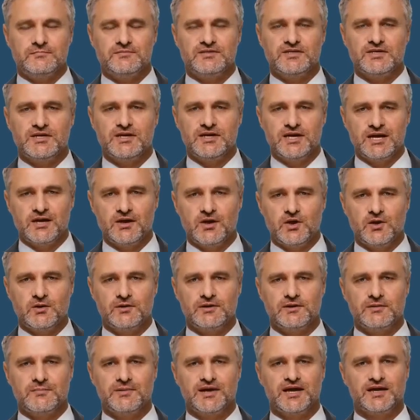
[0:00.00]

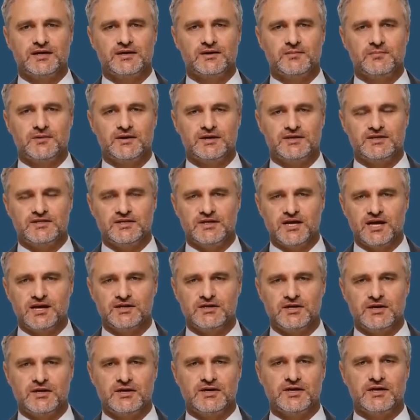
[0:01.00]
Stakeholder management is not
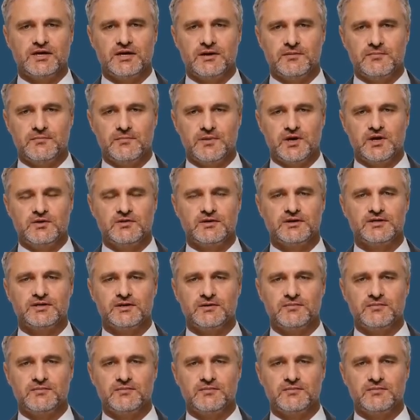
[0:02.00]
just a component